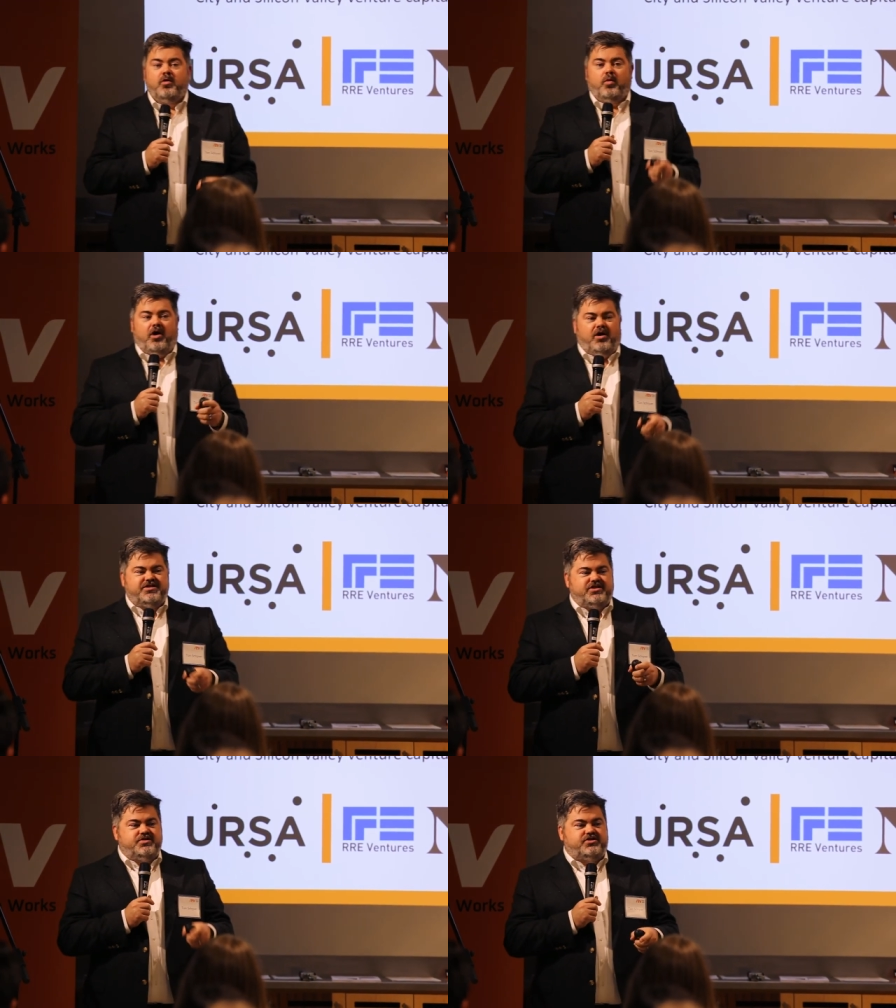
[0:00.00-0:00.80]
We're
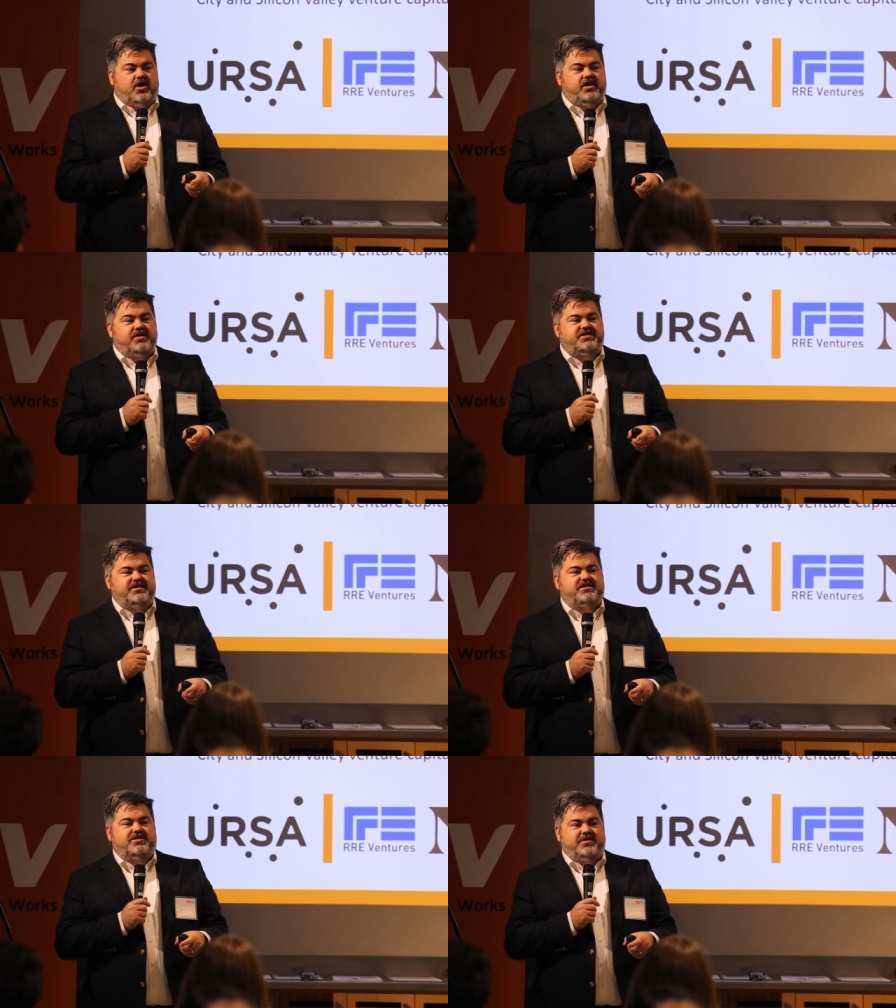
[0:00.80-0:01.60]
also starting to
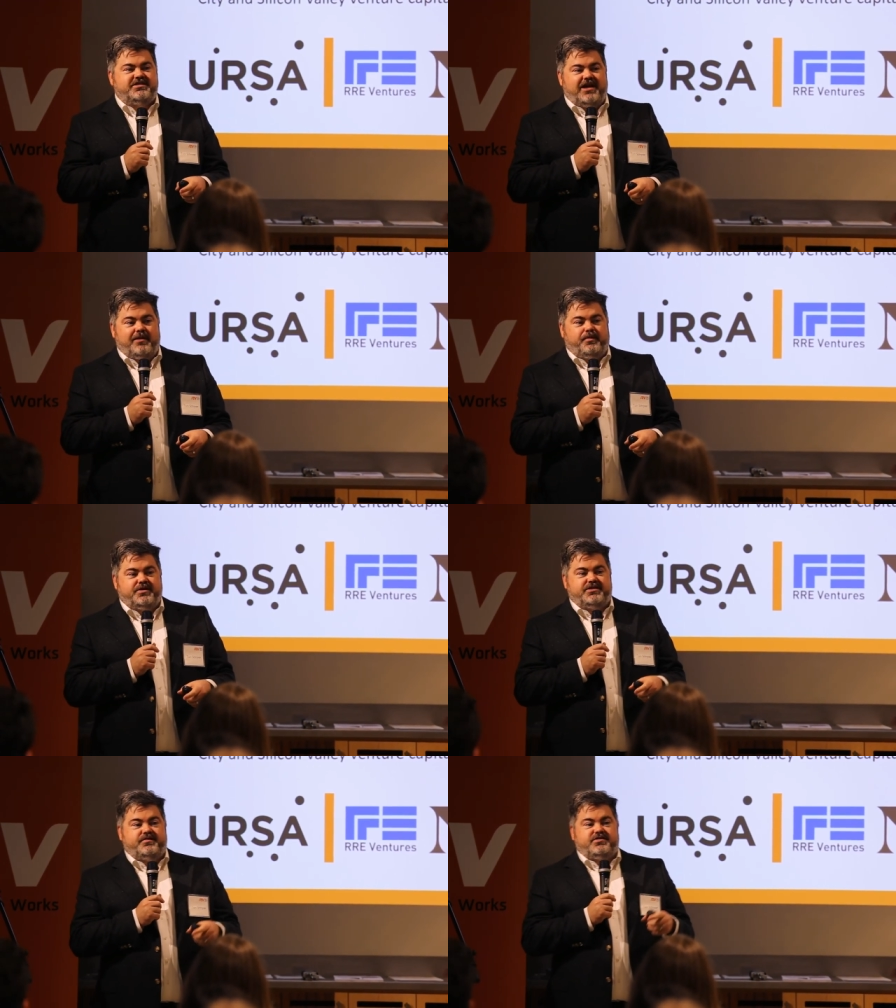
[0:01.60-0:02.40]
see some
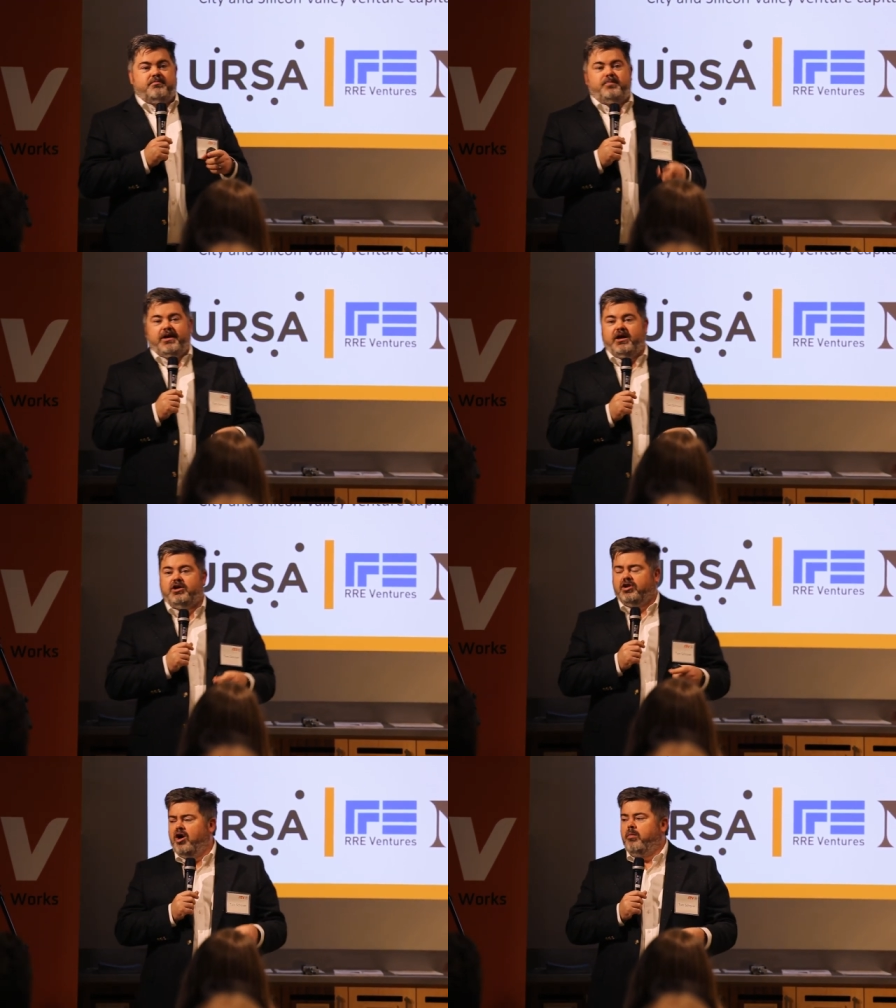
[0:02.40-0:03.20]
examples of some big
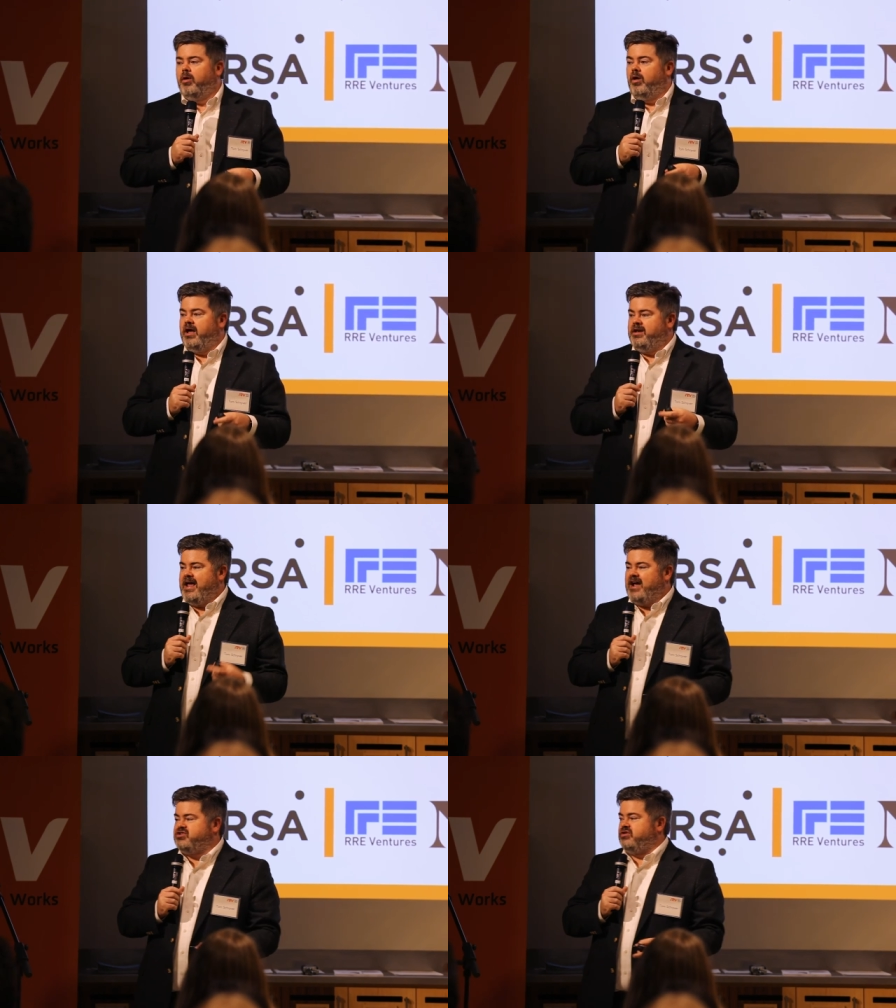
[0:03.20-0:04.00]
global and
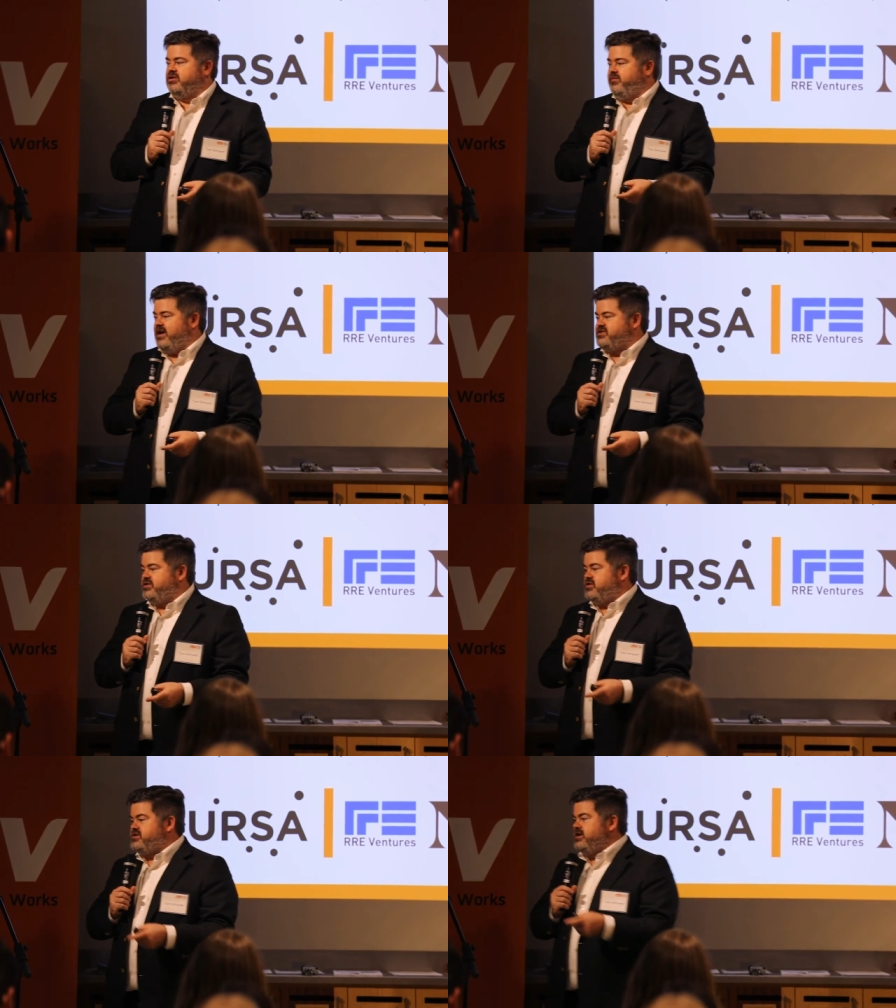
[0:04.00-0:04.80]
national
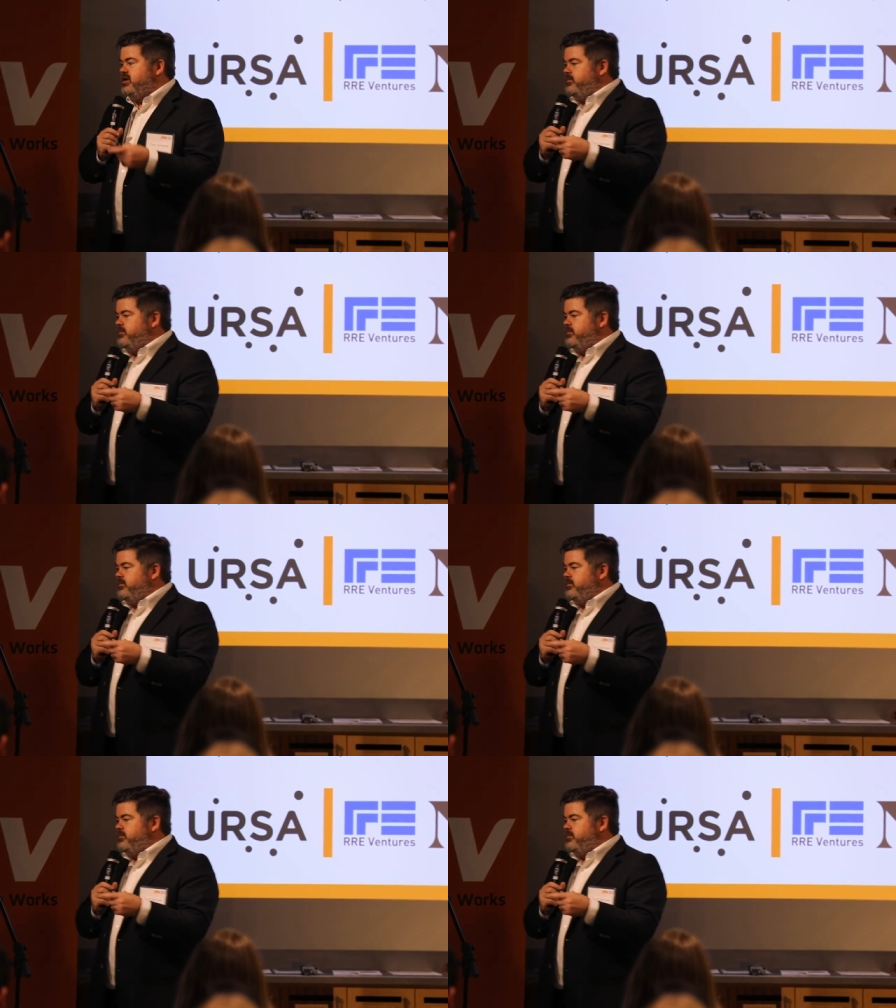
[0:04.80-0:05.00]
investors